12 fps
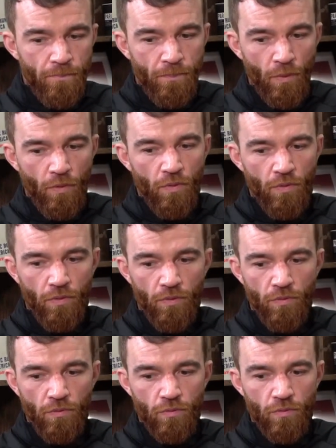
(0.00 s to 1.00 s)
But
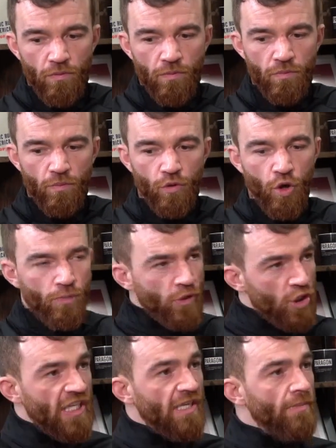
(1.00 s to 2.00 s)
come and
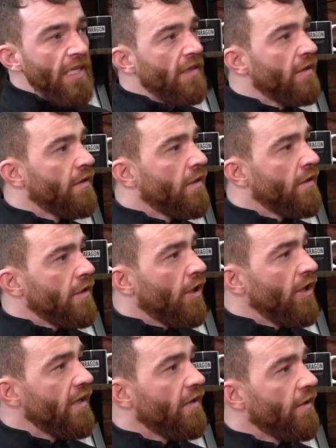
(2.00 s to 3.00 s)
see me, you know
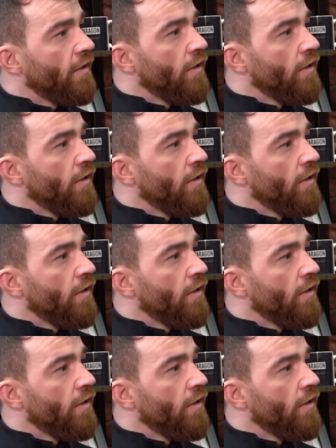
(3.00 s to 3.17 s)
what I mean?